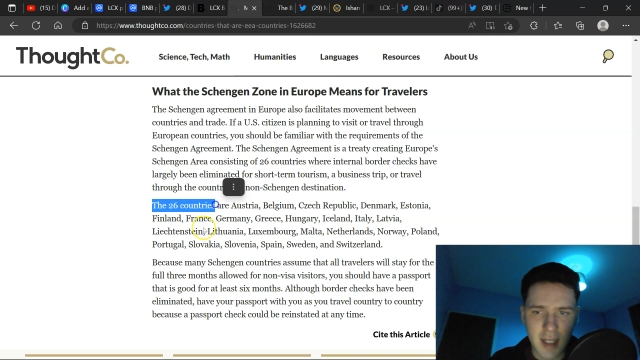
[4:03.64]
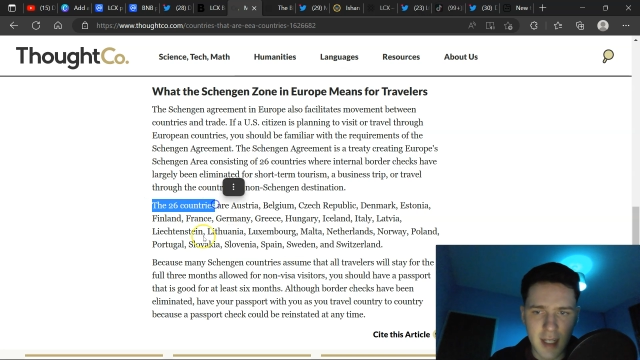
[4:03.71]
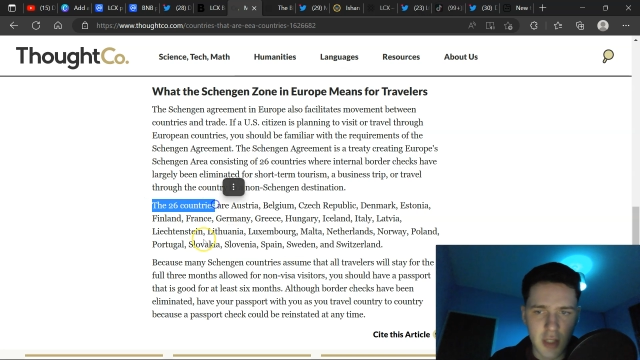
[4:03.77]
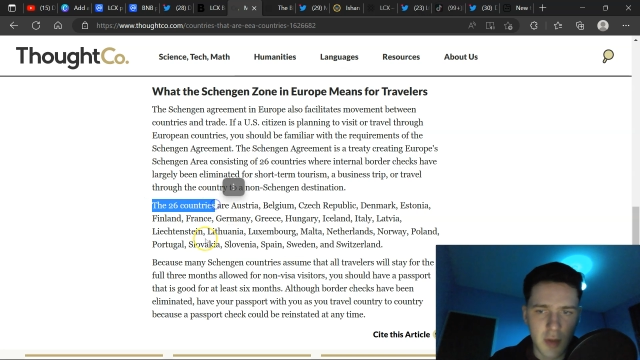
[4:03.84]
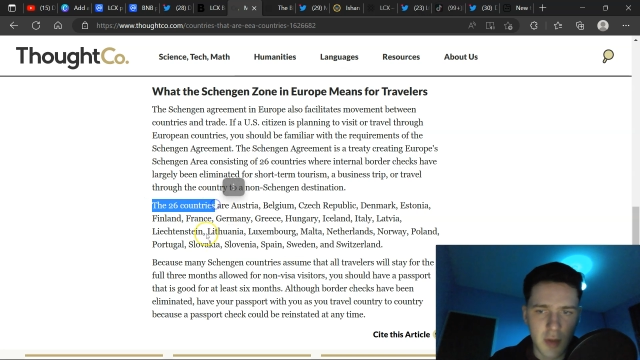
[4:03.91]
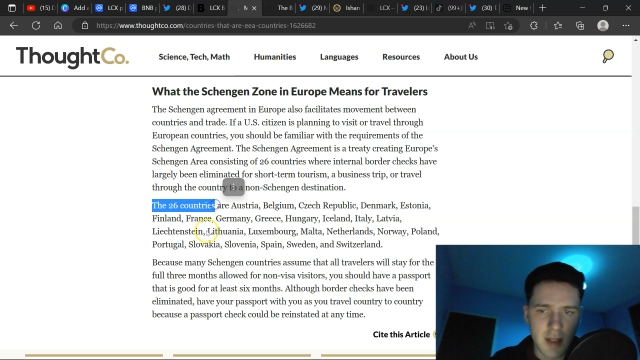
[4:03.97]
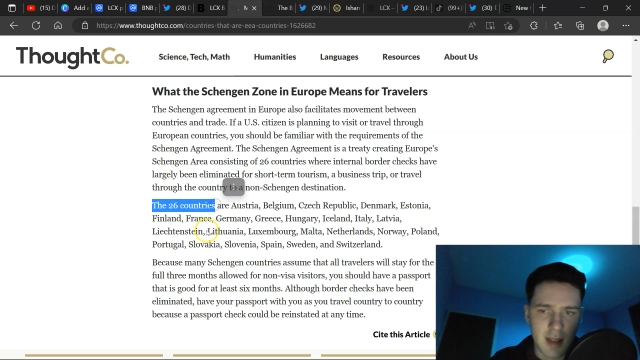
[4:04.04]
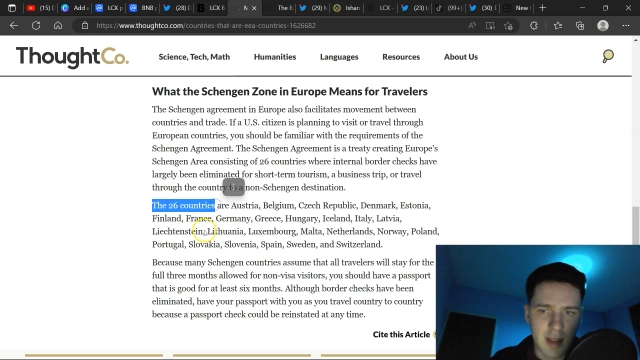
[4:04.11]

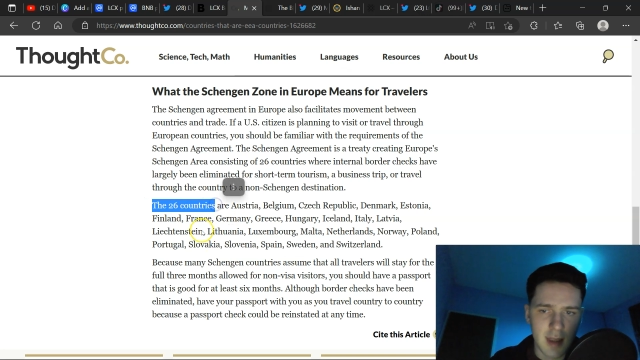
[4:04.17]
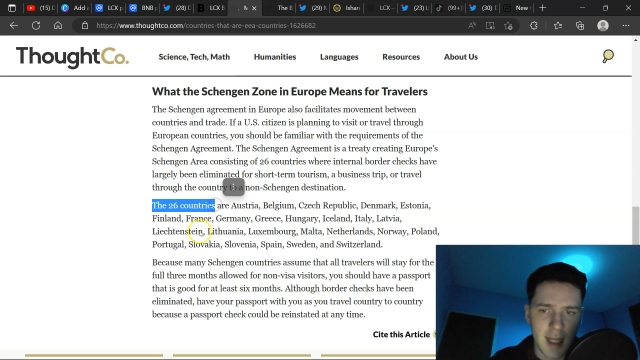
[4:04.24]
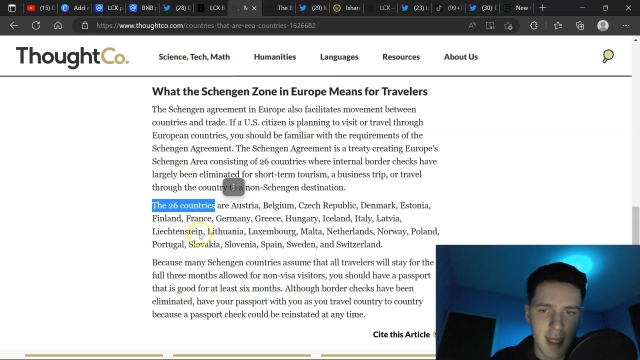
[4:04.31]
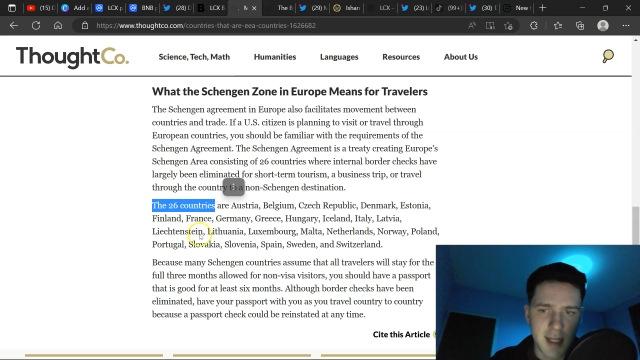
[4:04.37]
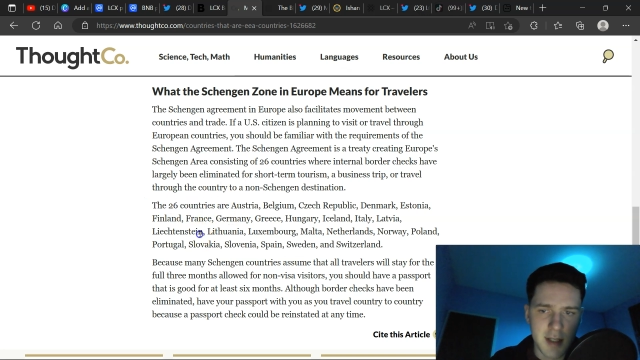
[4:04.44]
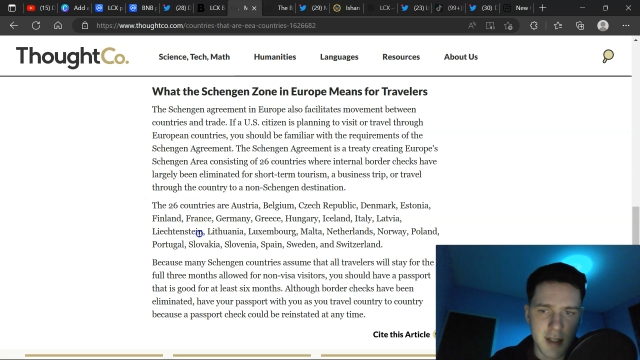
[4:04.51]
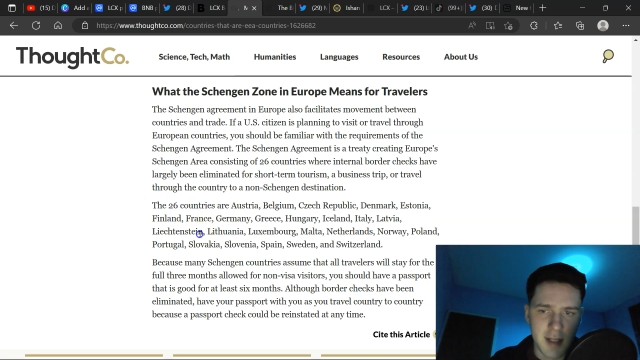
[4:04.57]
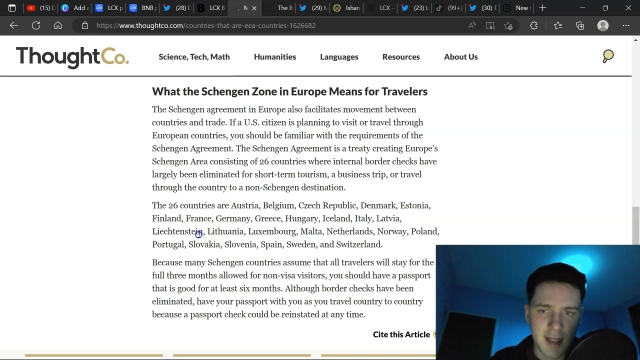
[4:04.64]
countries,
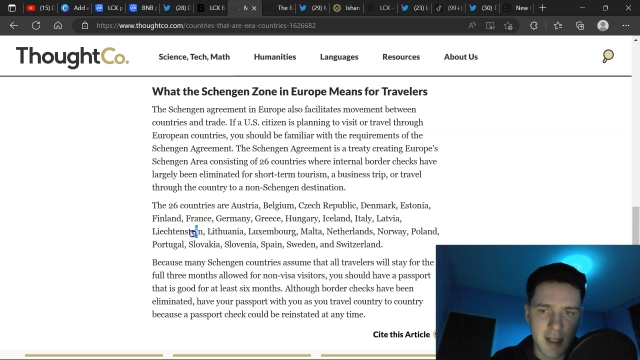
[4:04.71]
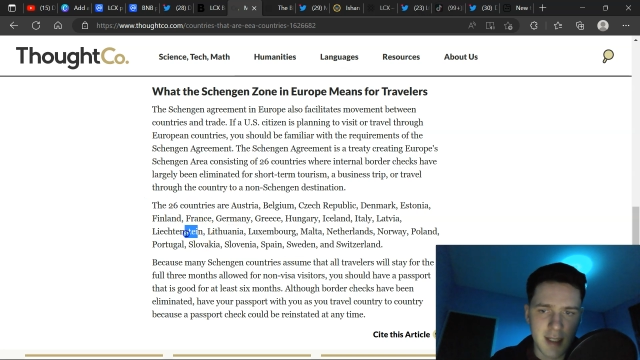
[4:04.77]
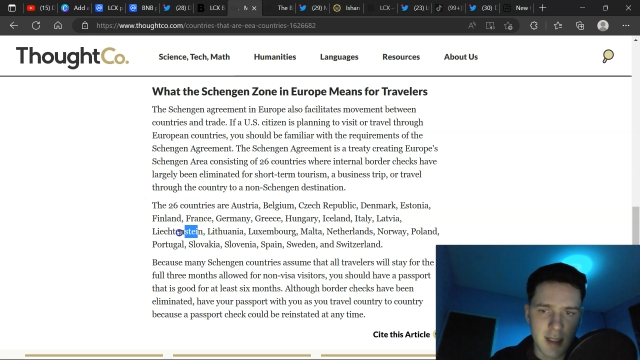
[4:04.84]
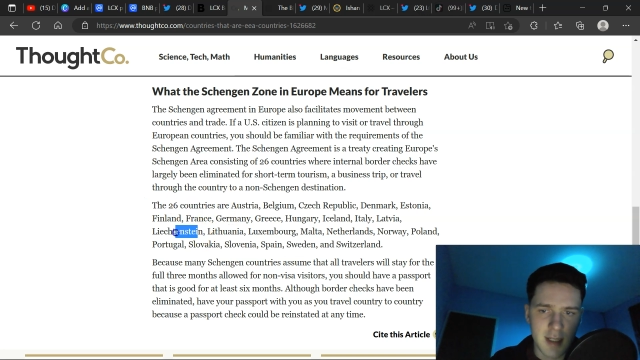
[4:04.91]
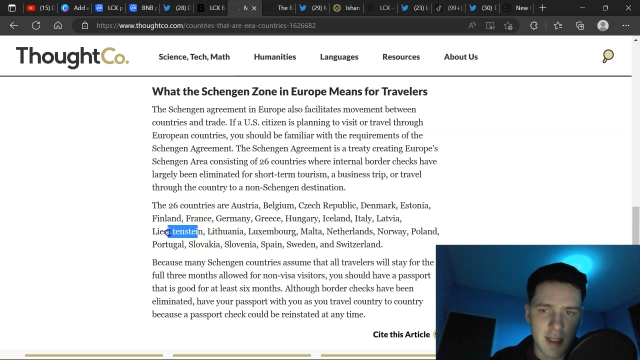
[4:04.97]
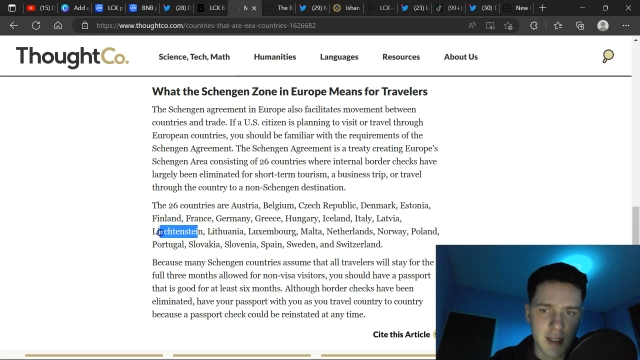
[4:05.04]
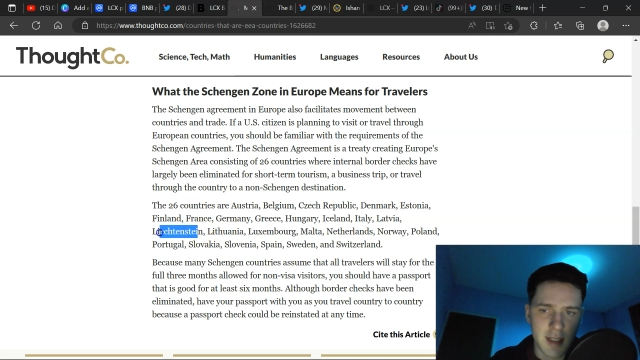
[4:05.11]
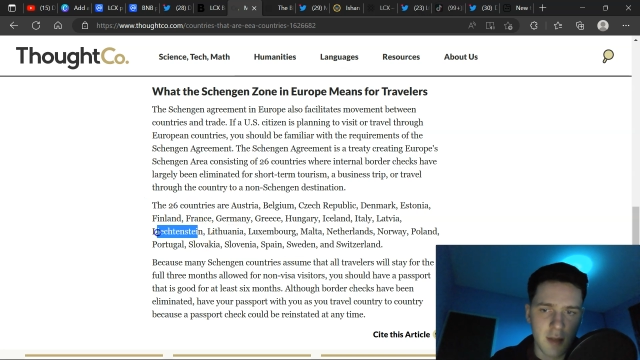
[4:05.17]
Liechtenstein is
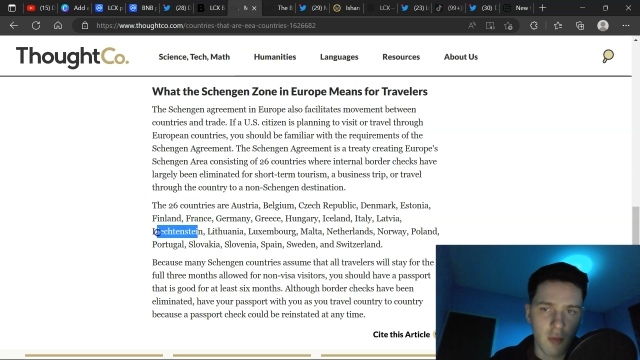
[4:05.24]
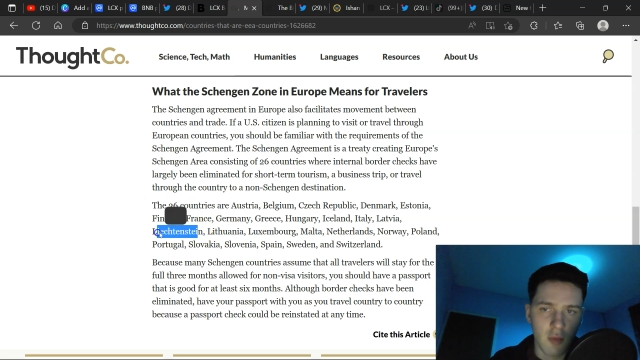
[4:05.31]
listed